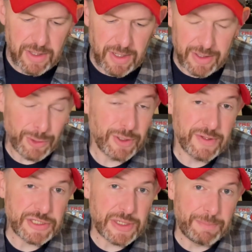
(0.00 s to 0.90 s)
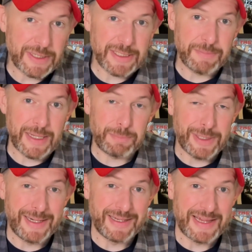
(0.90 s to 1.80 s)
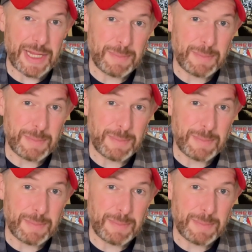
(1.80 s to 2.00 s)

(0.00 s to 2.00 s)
earlier this year I picked up that Planet of the